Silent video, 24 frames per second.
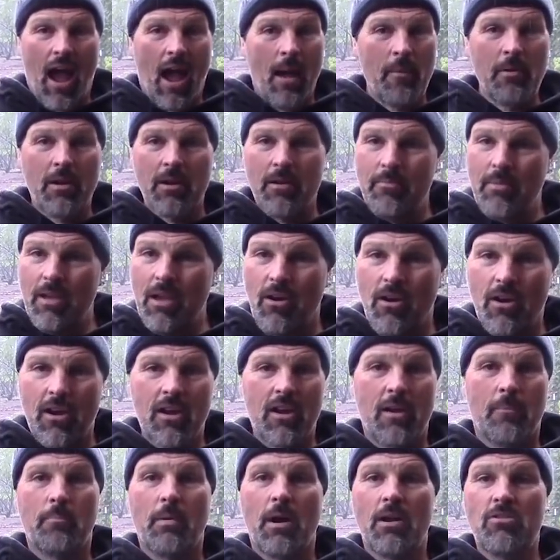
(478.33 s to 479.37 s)
I'm going to be
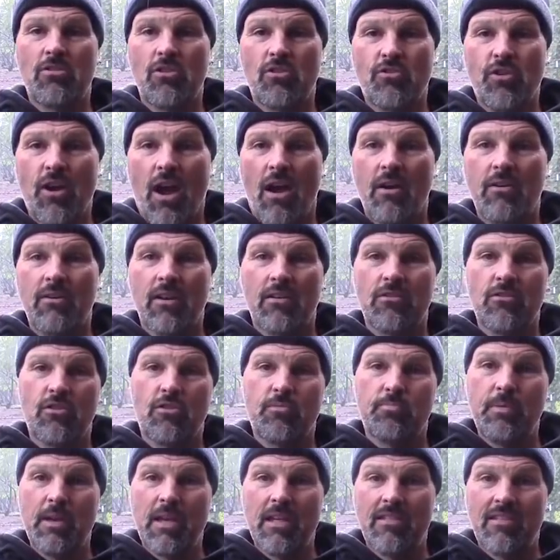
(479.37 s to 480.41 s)
hooking a bunch of trout and other
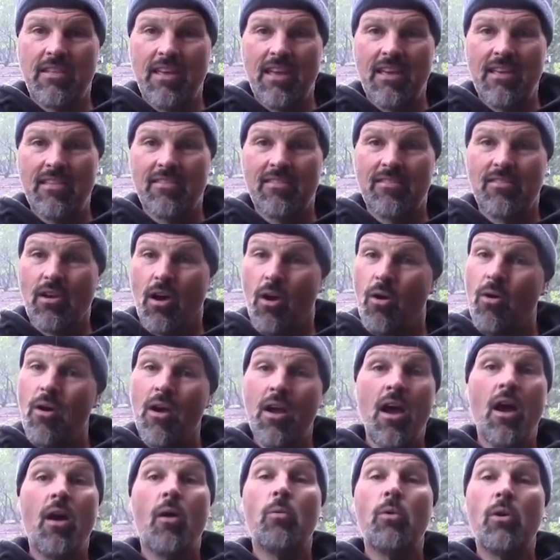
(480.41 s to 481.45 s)
species. So
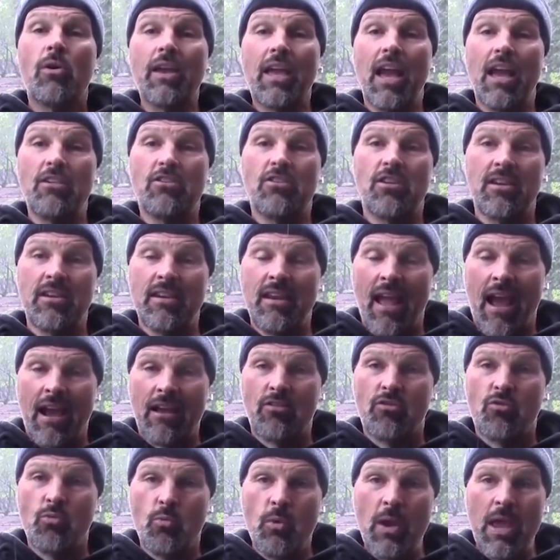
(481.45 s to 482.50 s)
we'll catch you
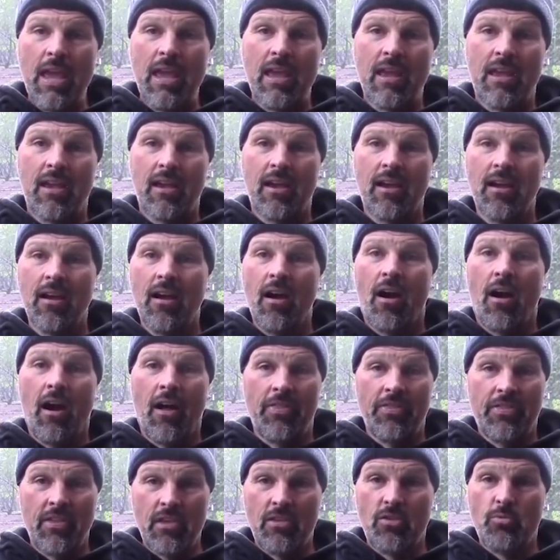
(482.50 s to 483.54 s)
next week
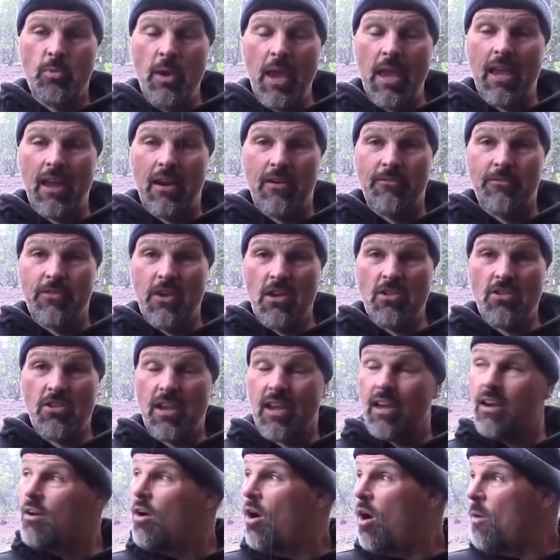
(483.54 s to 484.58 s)
on This Week in
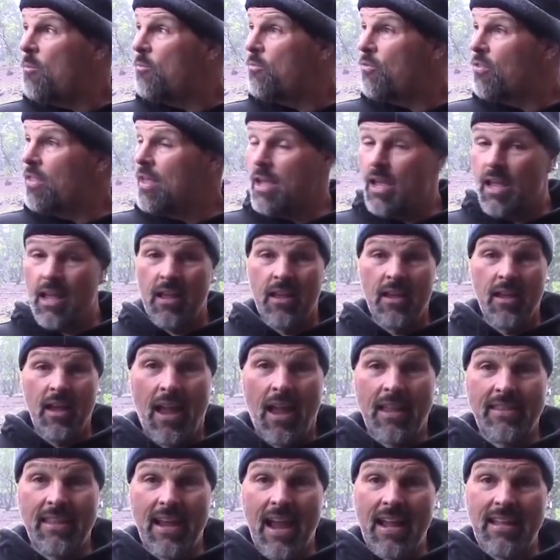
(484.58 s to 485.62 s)
Fishing. And hopefully,
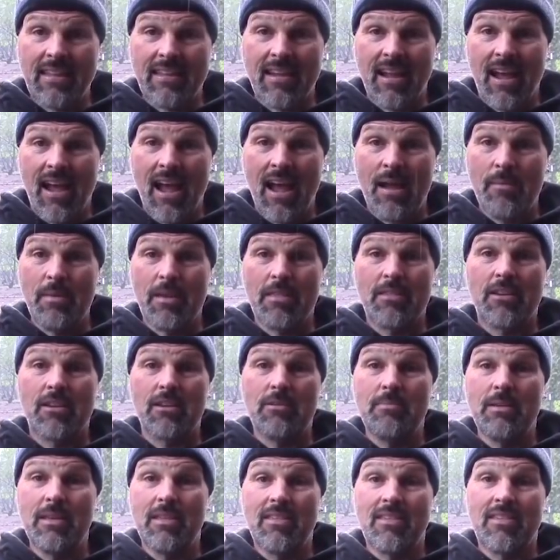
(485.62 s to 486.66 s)
at that time, it's going
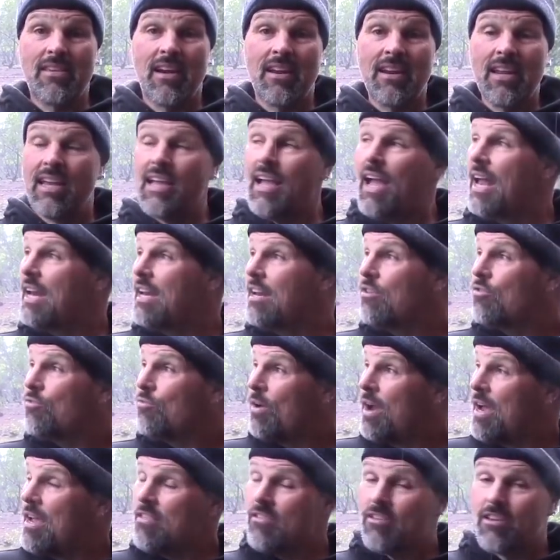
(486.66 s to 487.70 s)
to be sunny, and this
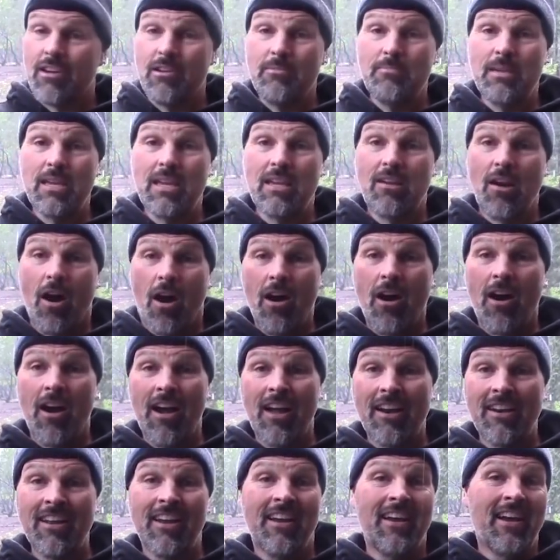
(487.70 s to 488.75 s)
rain's going to be
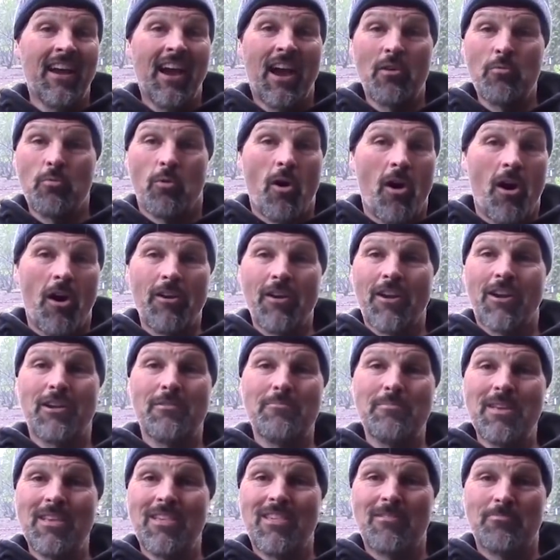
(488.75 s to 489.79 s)
gone, and we're all going
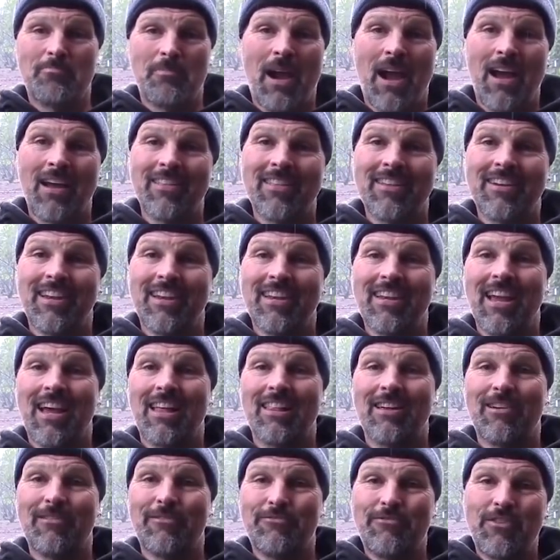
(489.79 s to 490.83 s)
to be smiling and
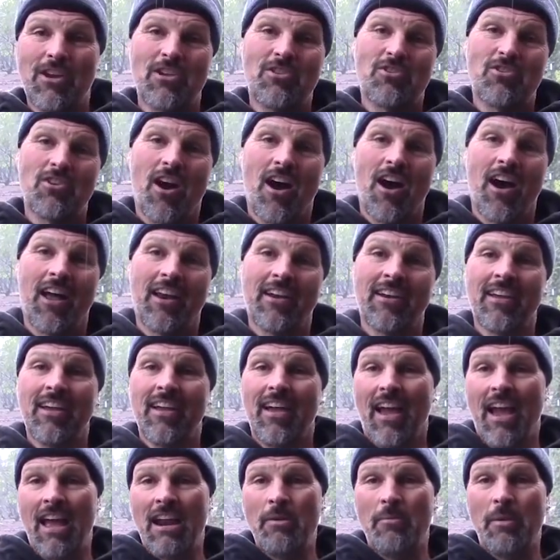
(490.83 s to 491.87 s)
yelling fish on.
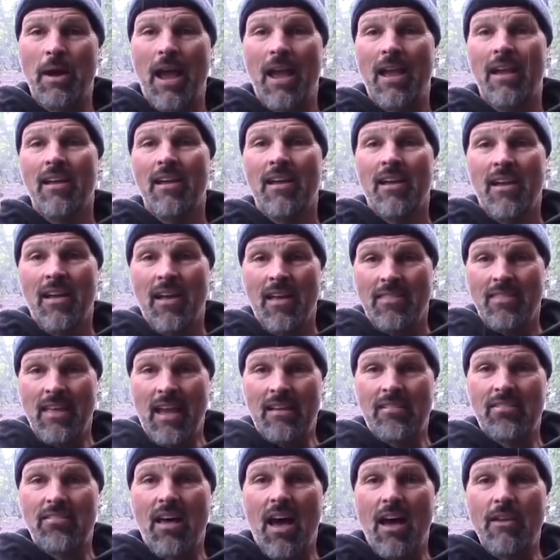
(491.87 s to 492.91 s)
Anyway,
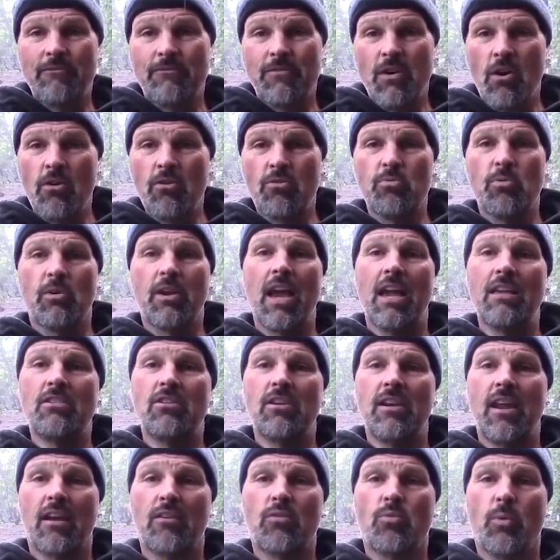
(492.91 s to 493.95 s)
thanks a lot, folks. We'll catch
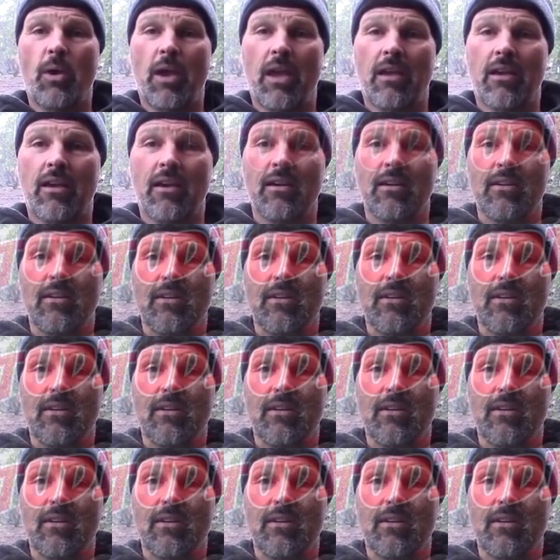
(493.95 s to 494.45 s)
you next week.